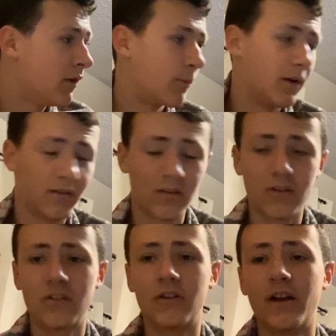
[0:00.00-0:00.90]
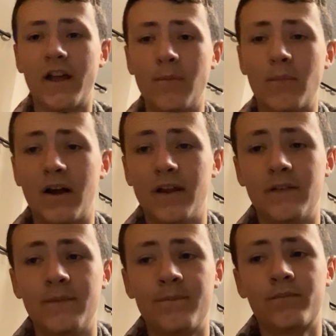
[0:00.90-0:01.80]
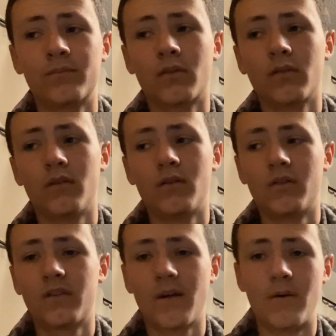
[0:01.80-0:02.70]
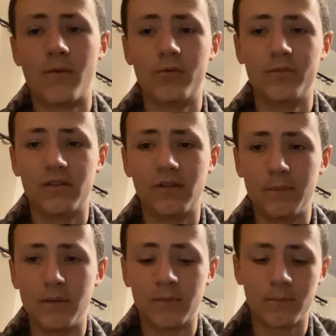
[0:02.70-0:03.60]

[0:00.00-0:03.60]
or my sister and my stepmom would be sleeping.